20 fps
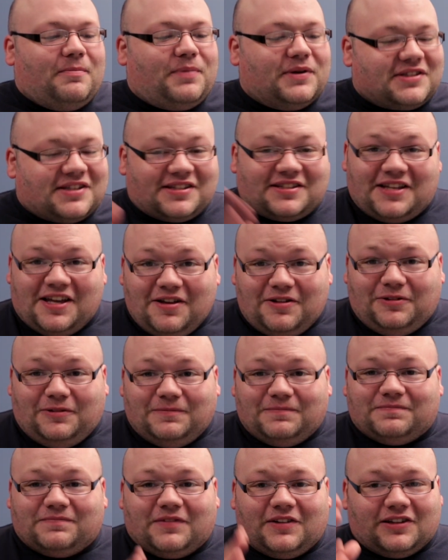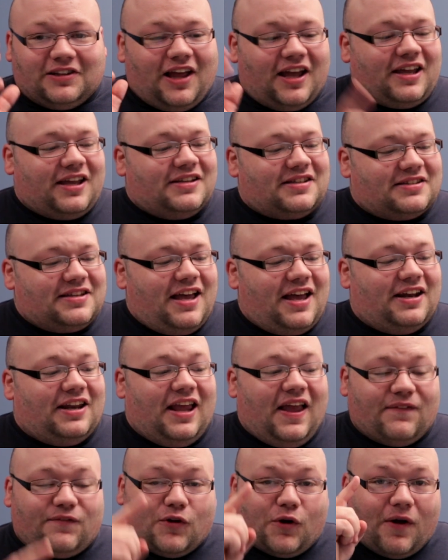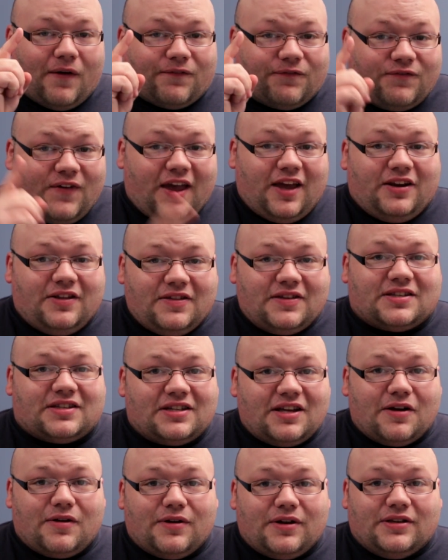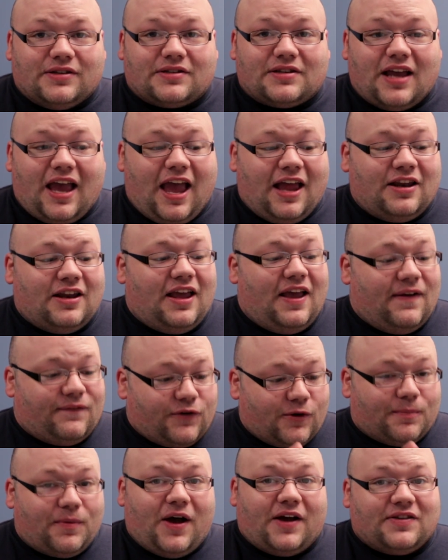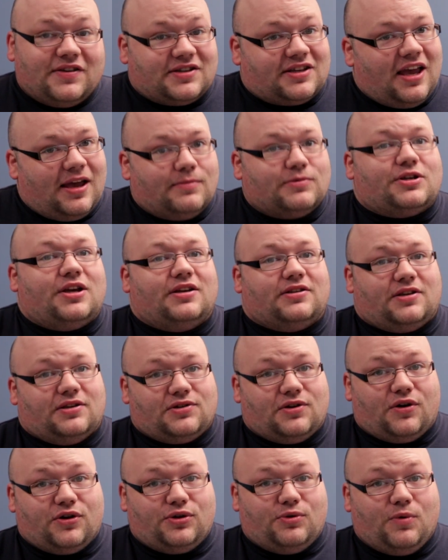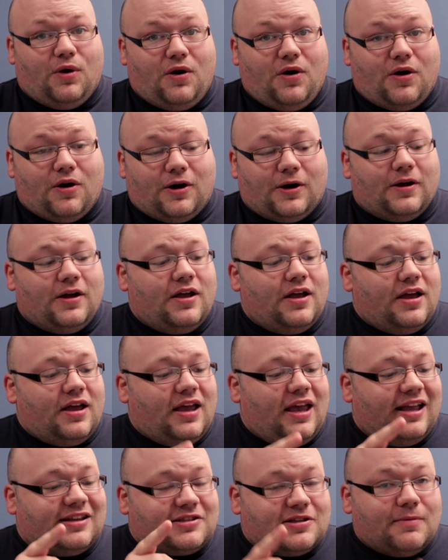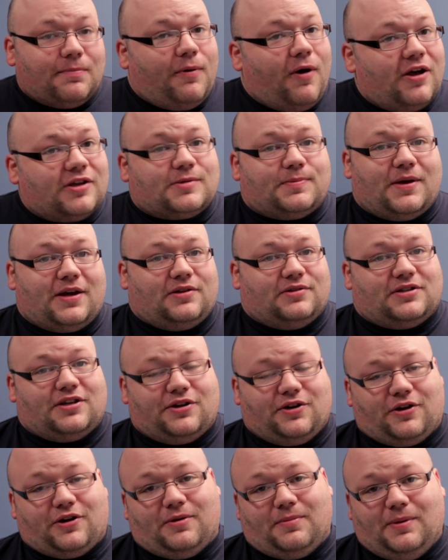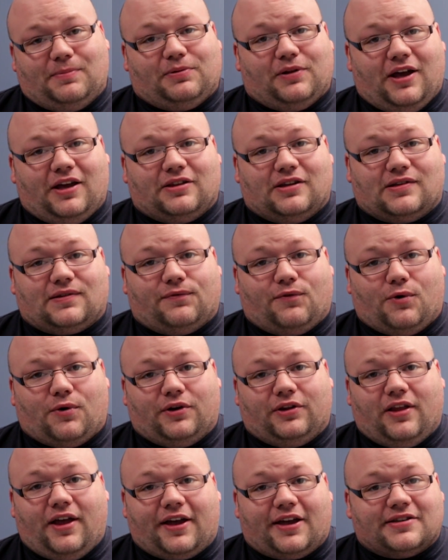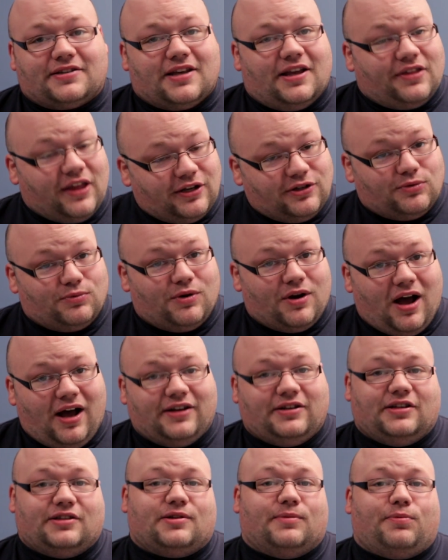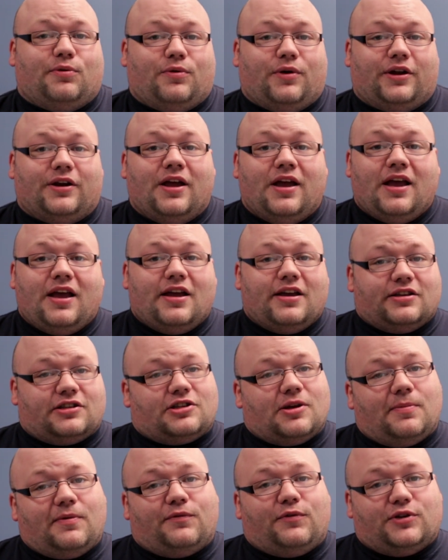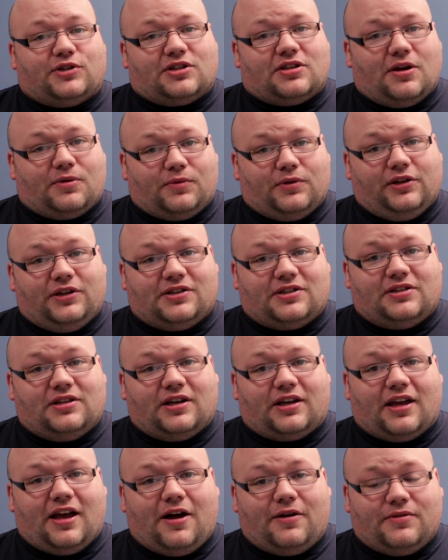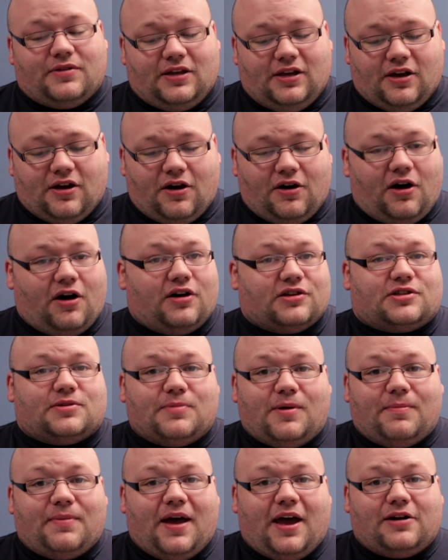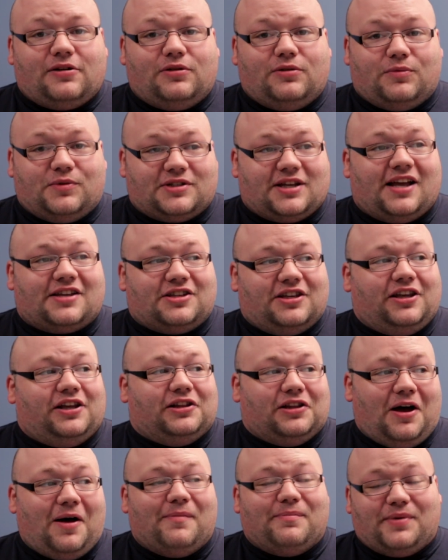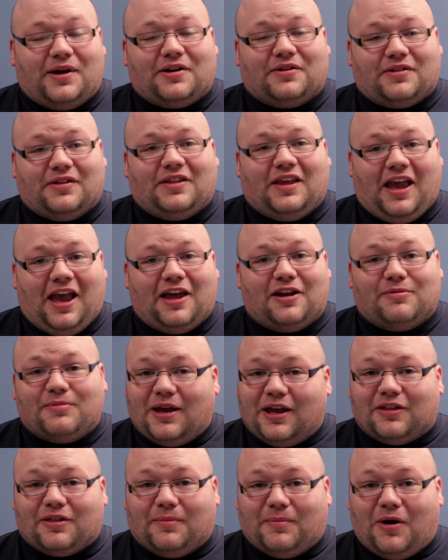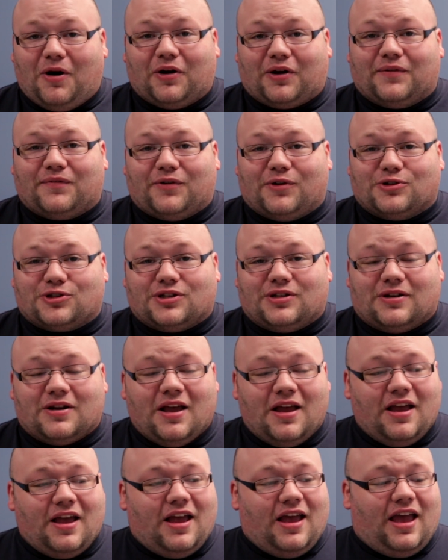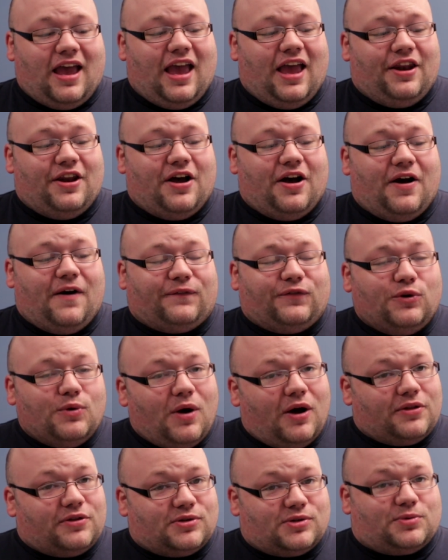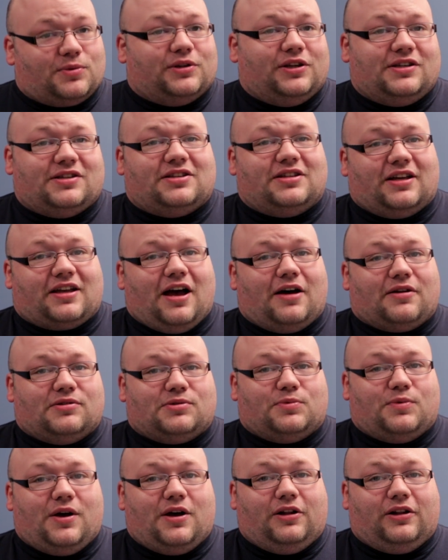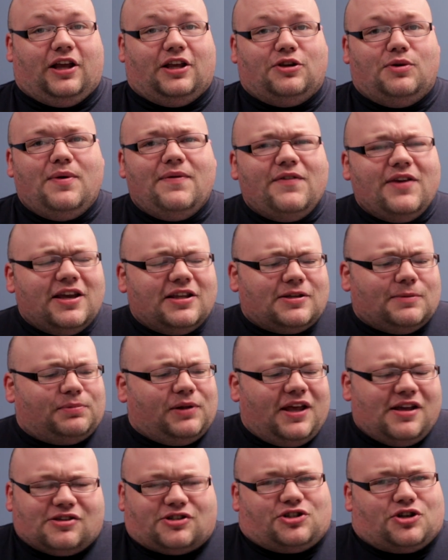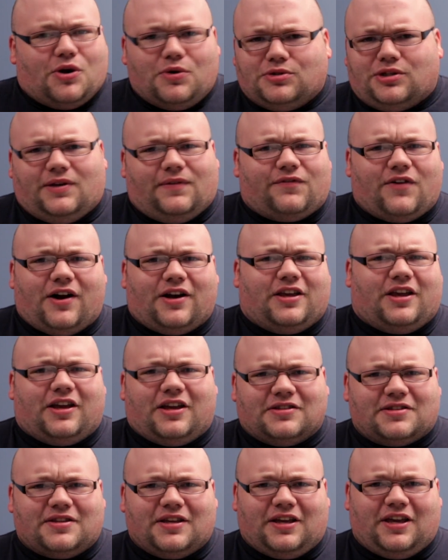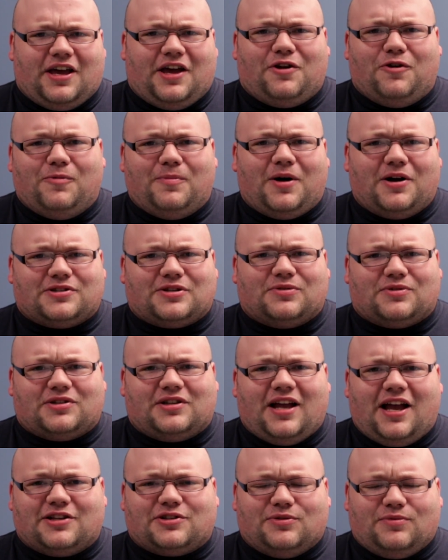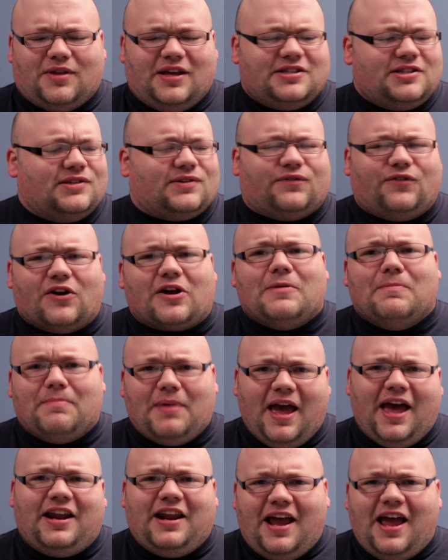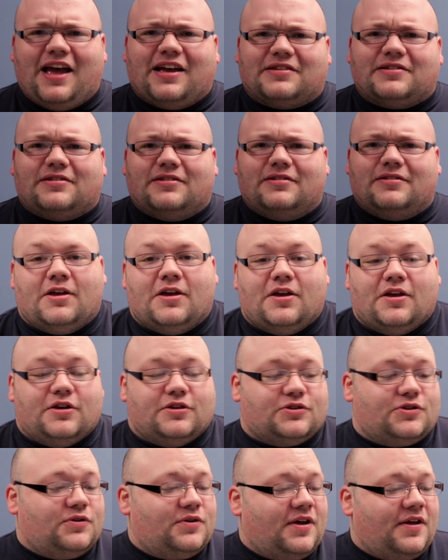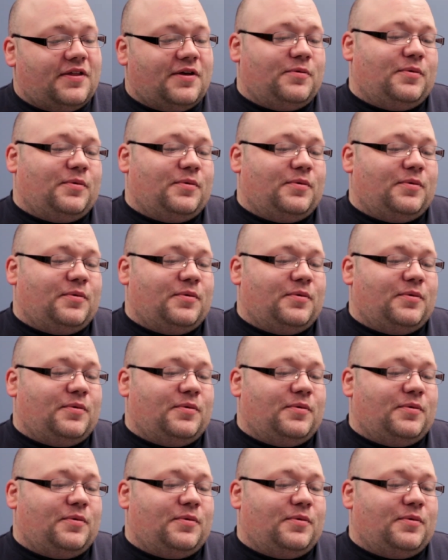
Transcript: But still, like I said, if you're a fan of the series and if you're buying this game, chances are you are, it's the boss battles that you're going to be playing this for. And like I said, they do not disappoint. Some of which that really stick out, the Asuma battle was actually a lot better than the anime and the manga version. And a few others really stick out as well. And you even get to play as Choji fighting against the Ghetto Mazo statue. That's just fucking badass. So now